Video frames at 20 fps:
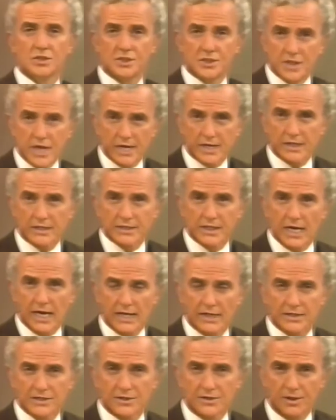with the snake
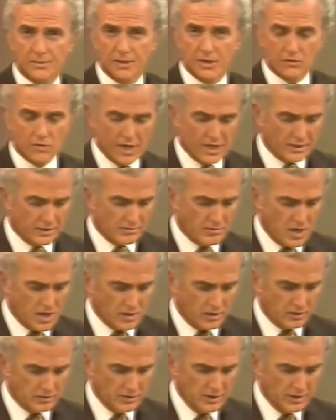attack is going to be arraigned
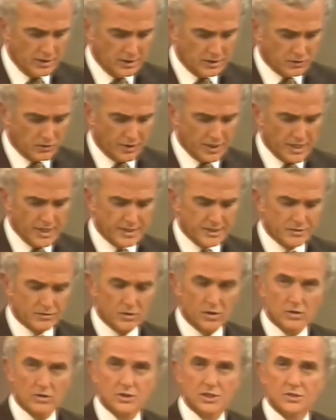tomorrow.
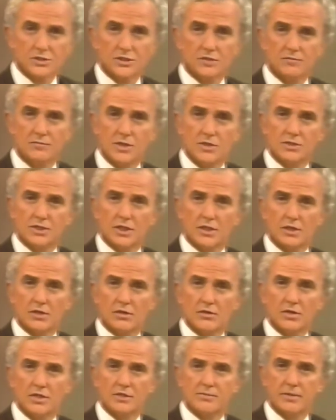28-year-old Joseph
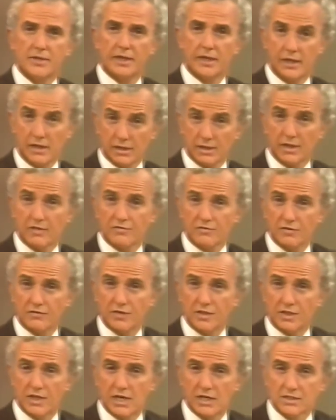Musico. He's being held on
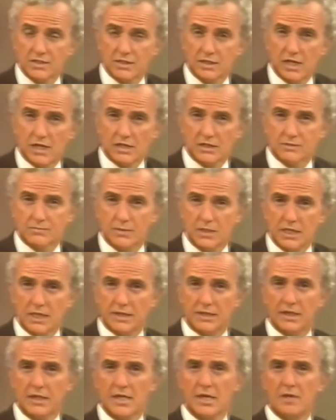$50,000
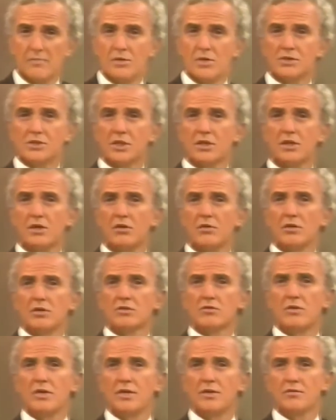bond. Musico
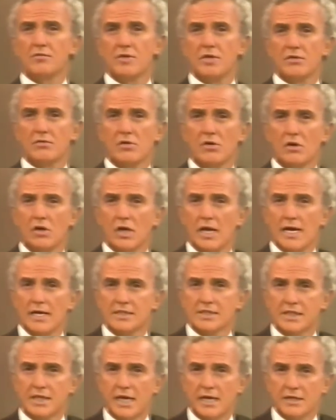and 23-year-old
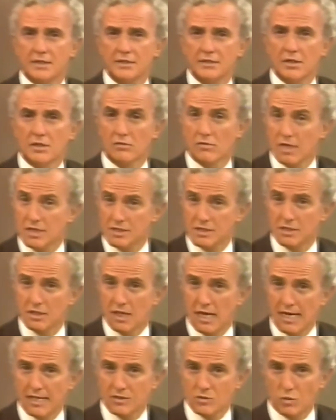Lance Kenton arrested
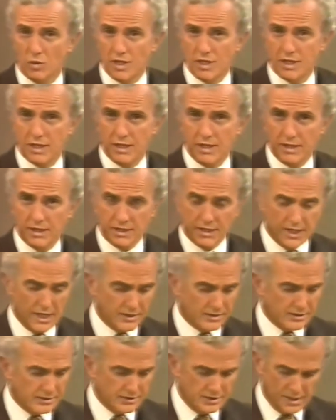last week.
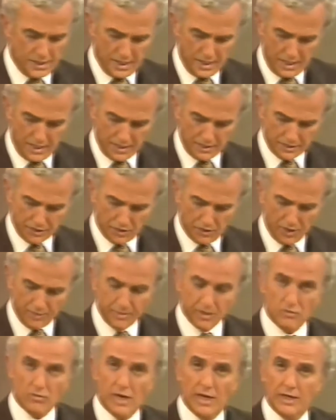Kenton is going
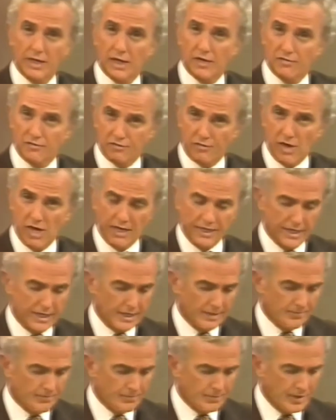to be arraigned on
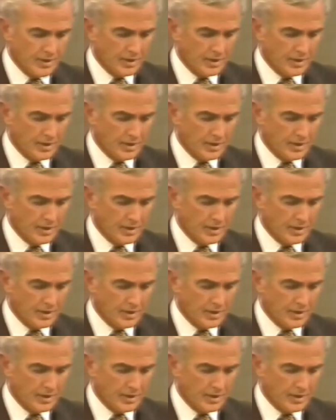Friday.